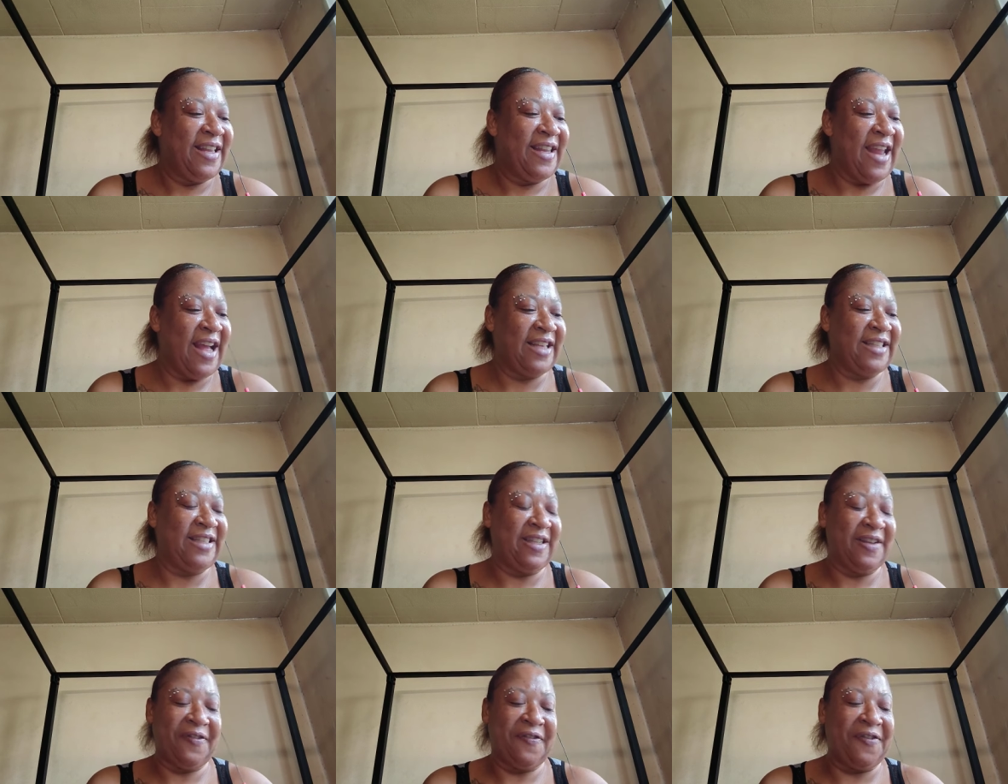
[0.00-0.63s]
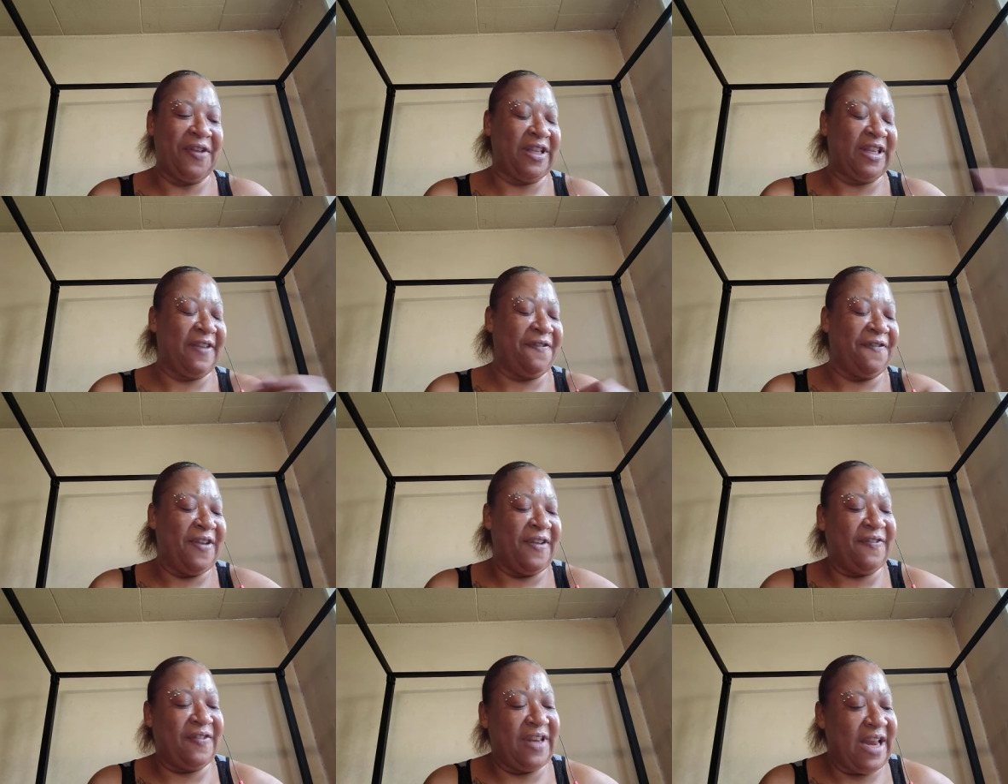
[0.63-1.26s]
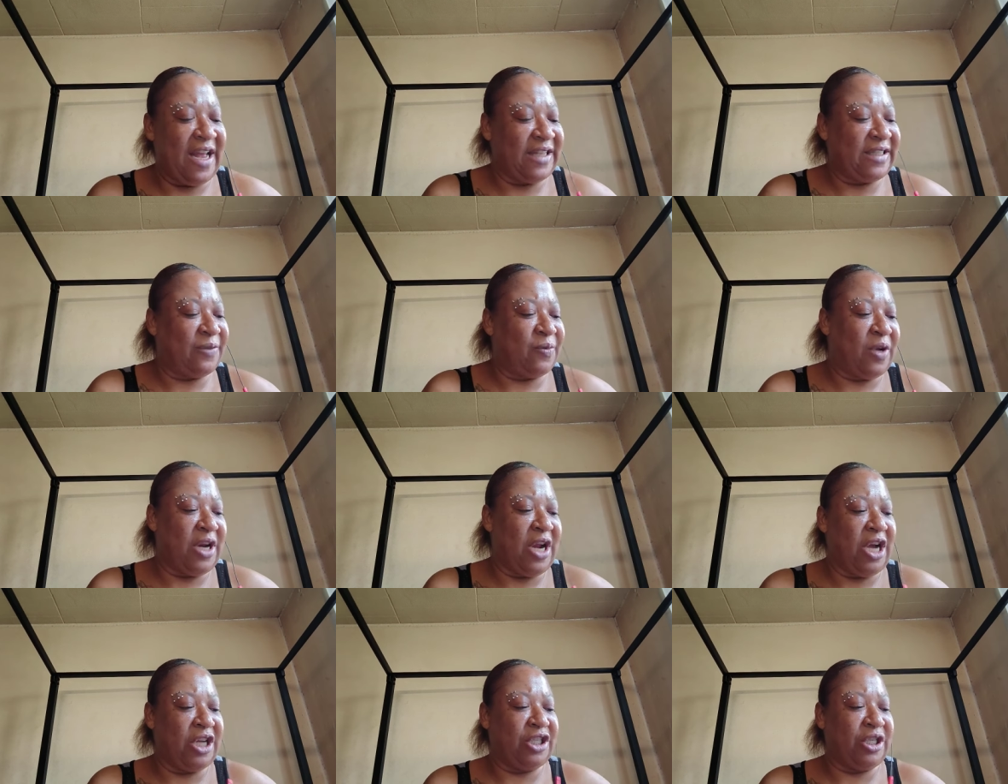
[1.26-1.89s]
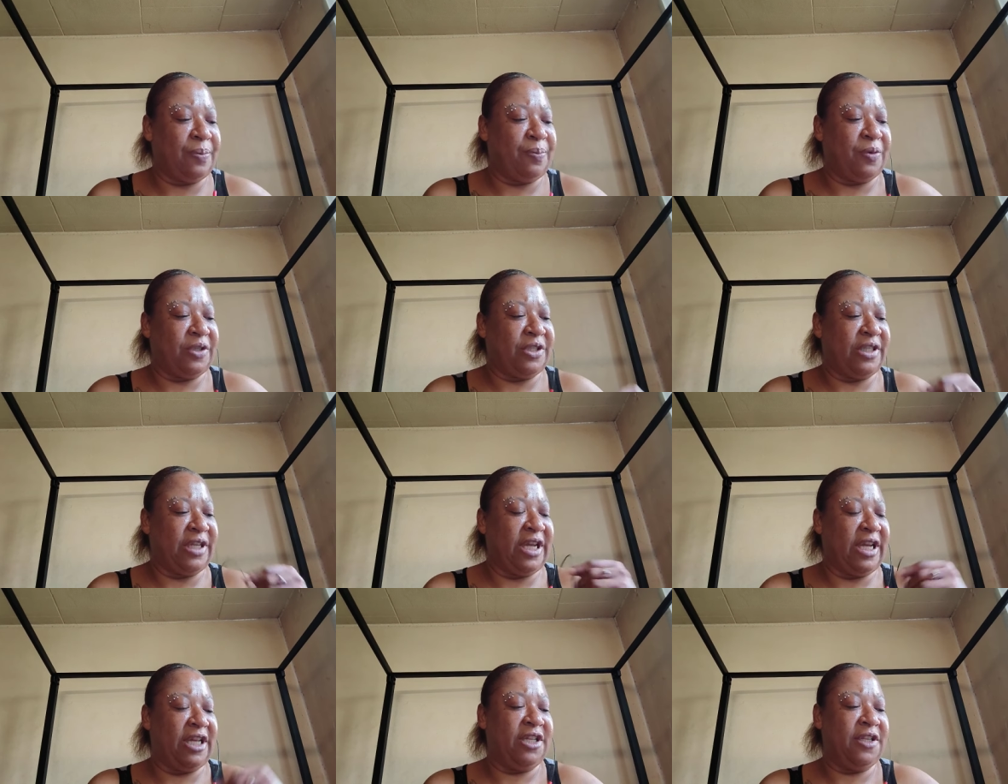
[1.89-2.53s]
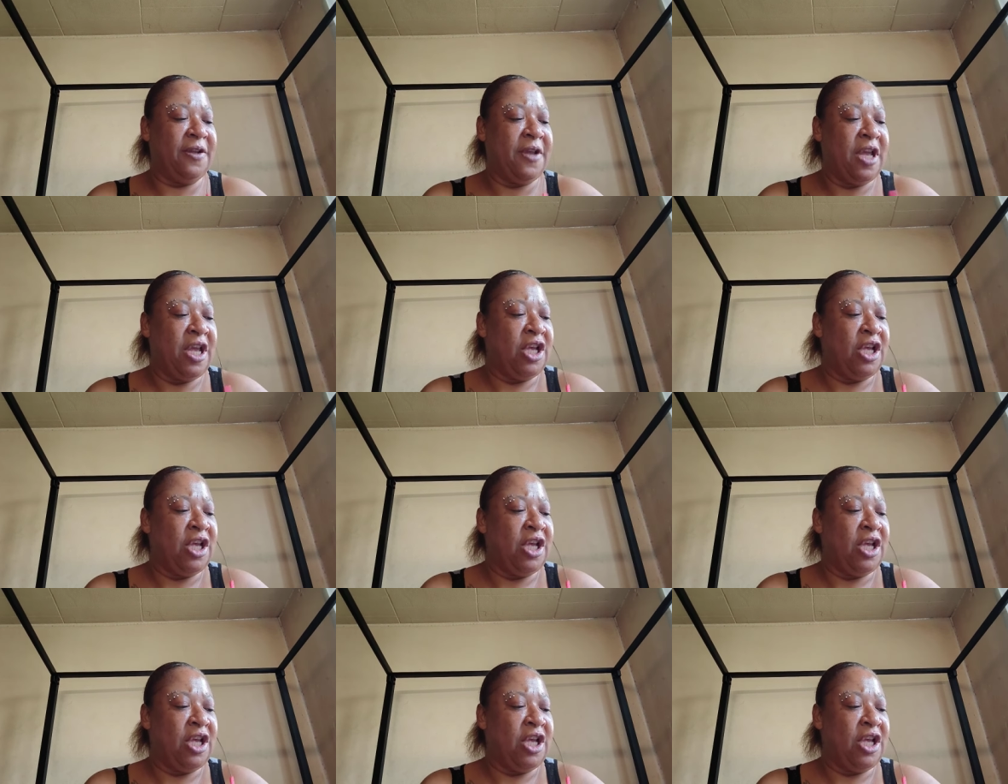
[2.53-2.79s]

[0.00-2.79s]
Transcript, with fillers: That's 50-50. That's 100%.